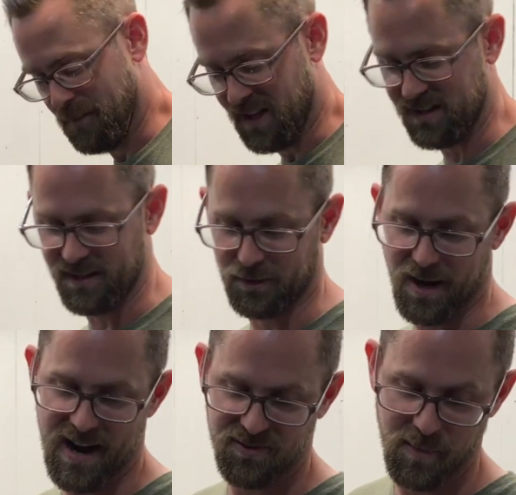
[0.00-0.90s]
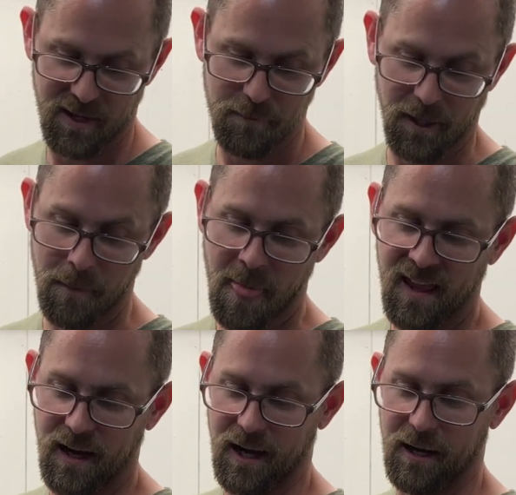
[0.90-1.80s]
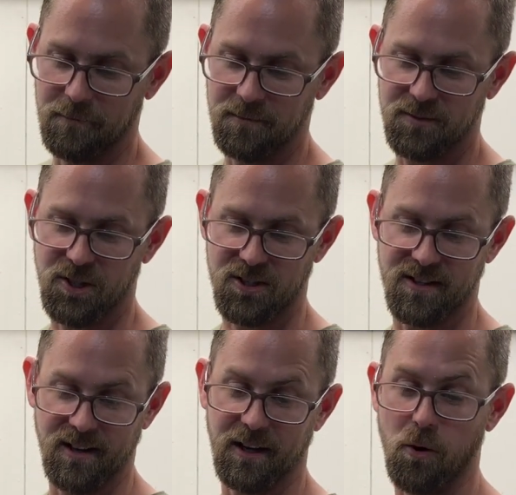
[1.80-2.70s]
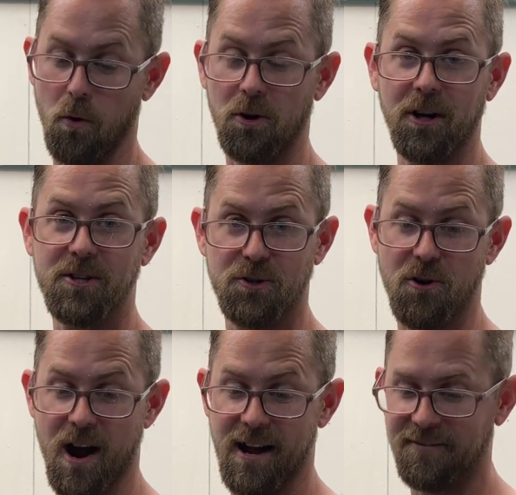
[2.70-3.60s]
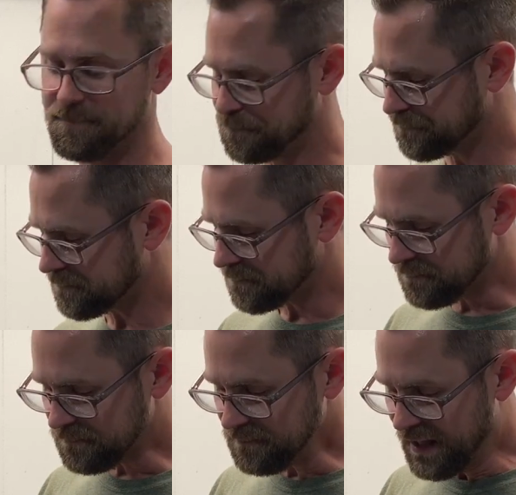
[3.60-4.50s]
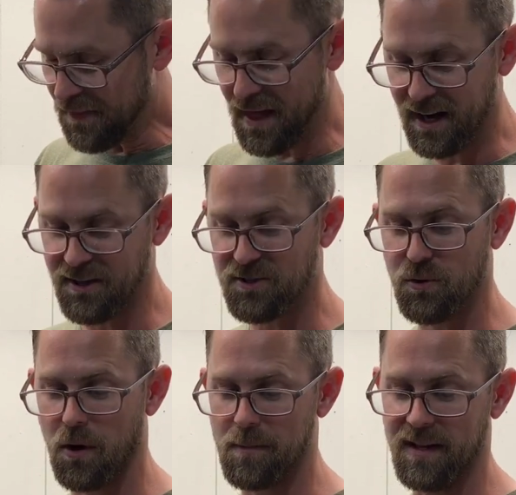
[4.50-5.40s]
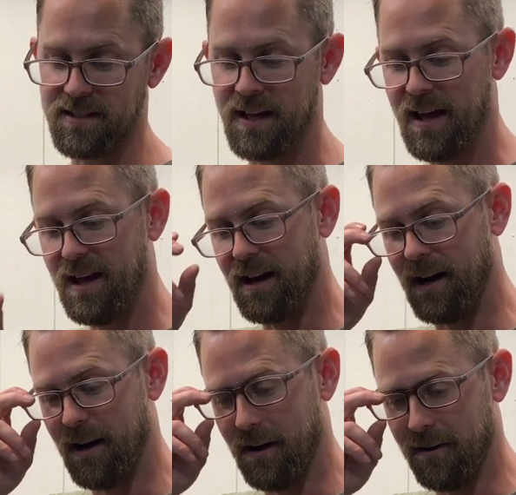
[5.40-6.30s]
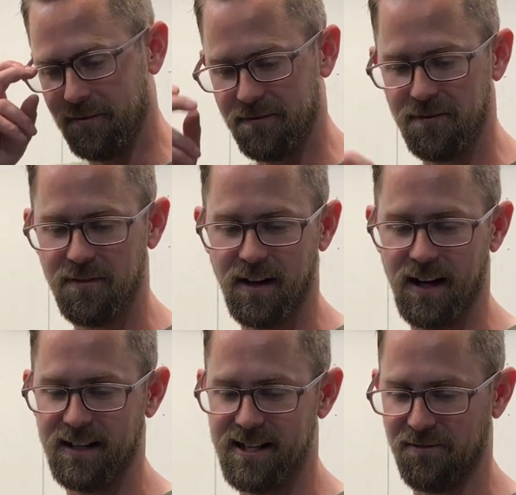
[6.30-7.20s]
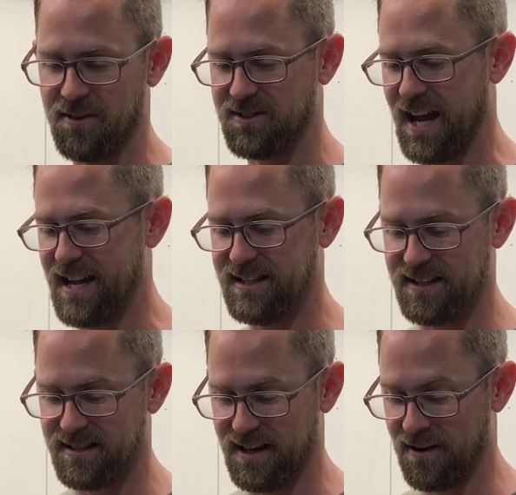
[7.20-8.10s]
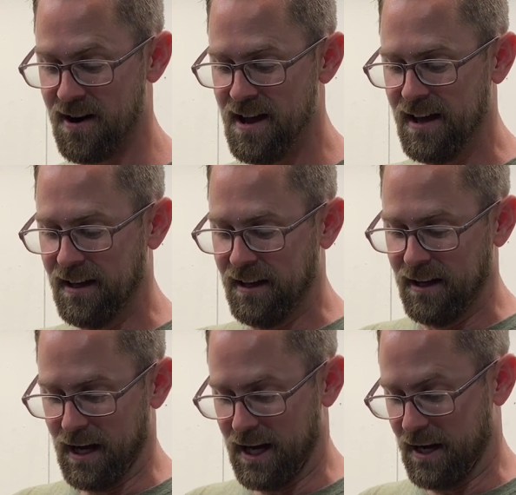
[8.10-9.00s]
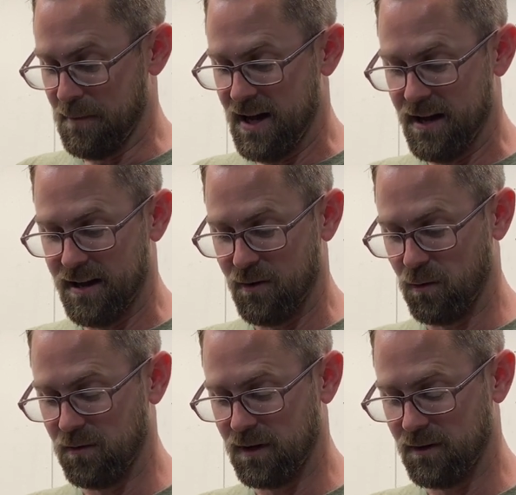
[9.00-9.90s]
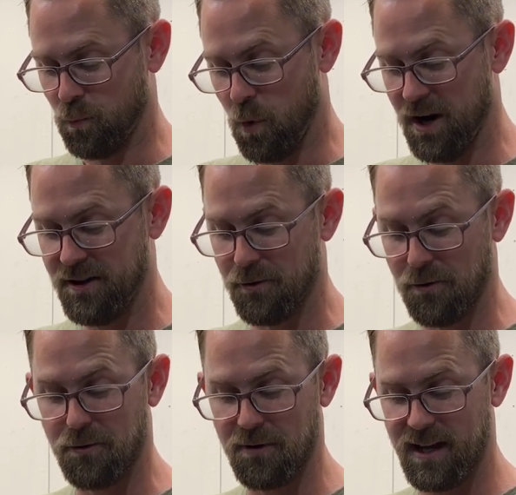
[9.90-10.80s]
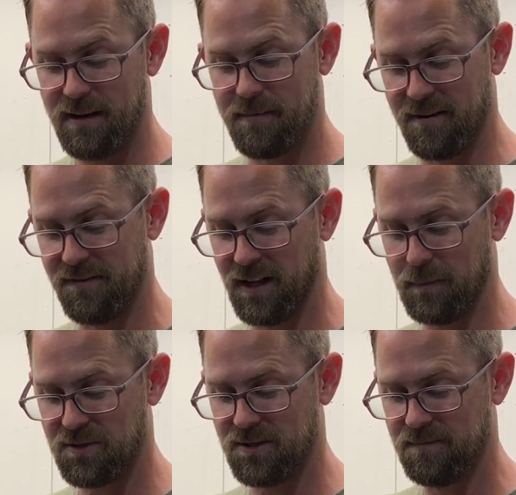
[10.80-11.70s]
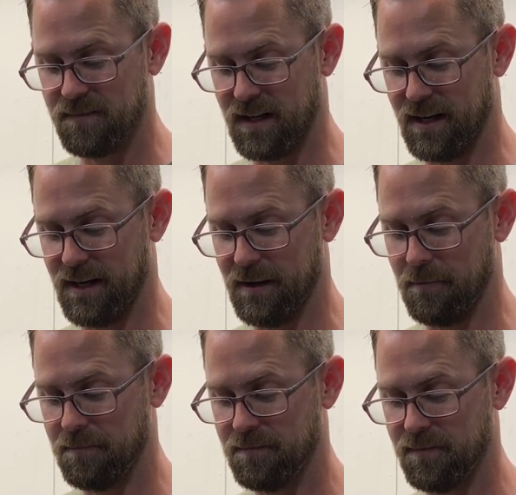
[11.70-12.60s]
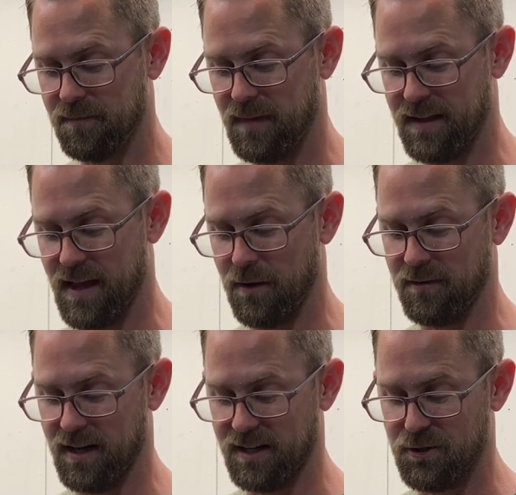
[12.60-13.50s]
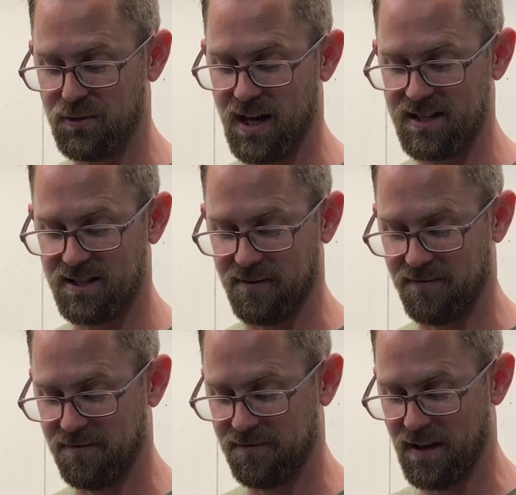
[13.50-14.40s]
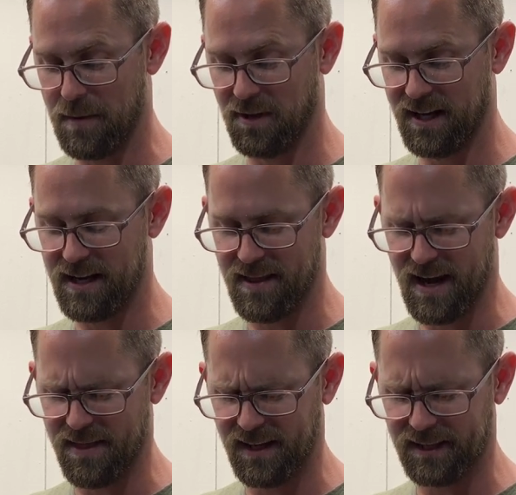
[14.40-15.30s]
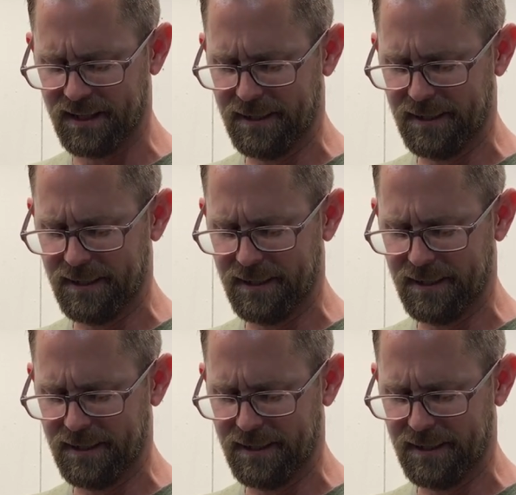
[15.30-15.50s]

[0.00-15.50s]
this is a Craftsman, but it's just a 1/4 inch drive, and then an assortment of different sizes here, 1 through 3 in Phillips, and then 2 sizes of flat blade, and then I think